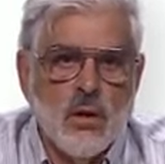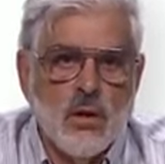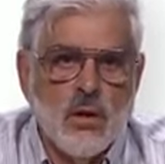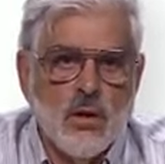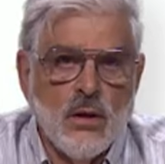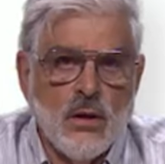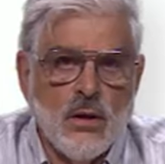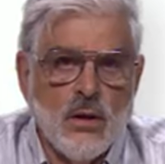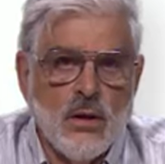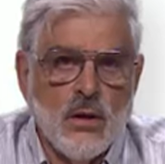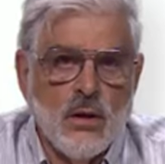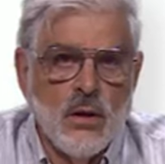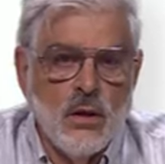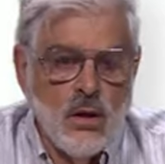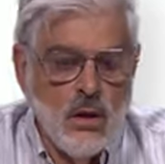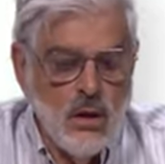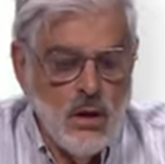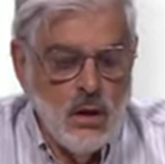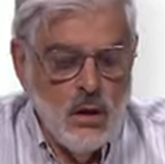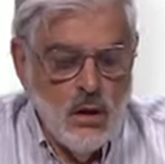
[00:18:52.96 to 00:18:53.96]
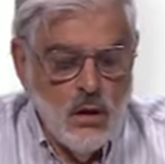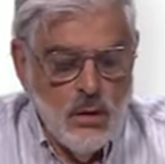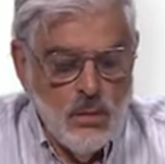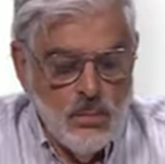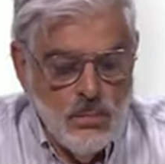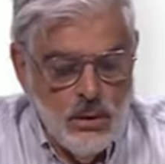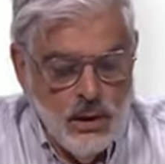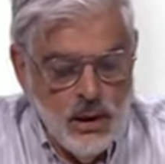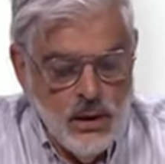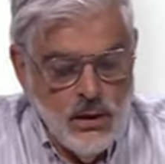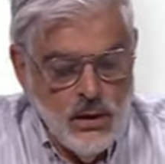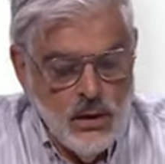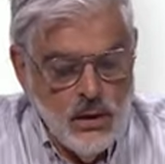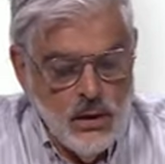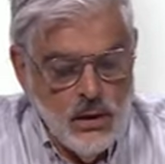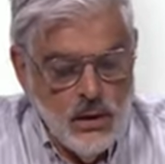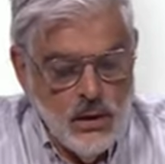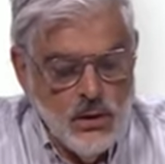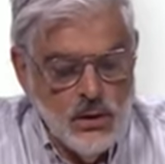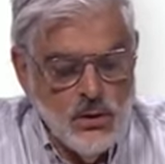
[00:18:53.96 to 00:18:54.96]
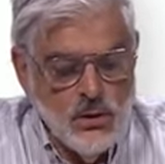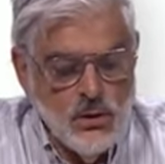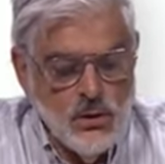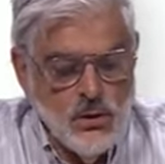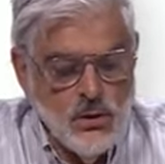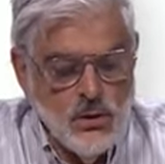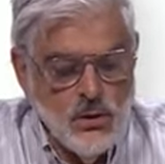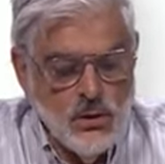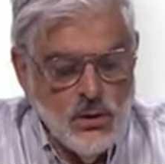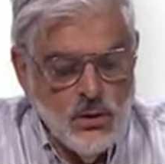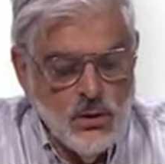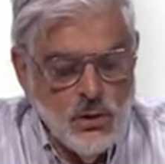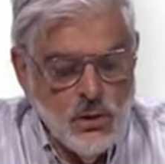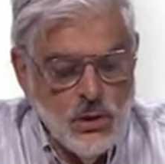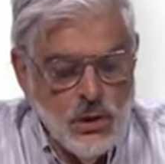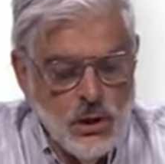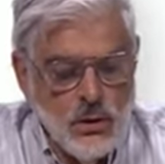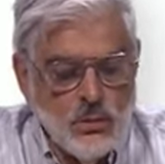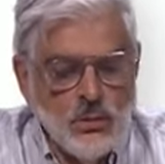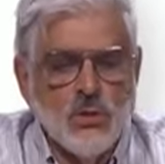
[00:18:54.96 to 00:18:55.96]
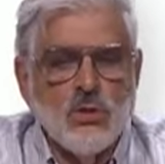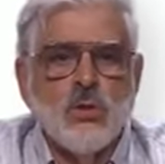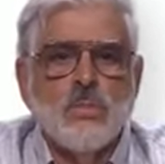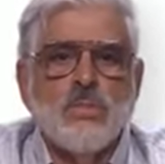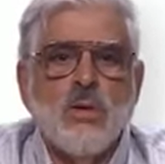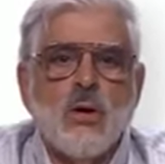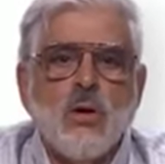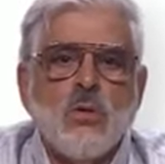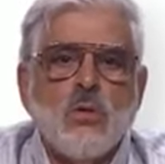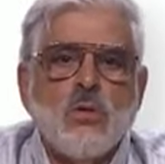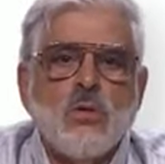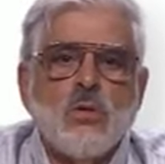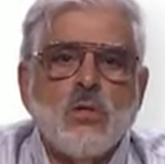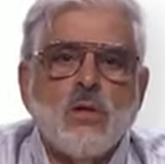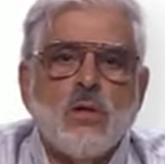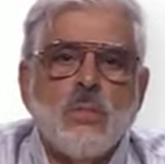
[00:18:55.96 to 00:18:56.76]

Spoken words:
Okay. But now suppose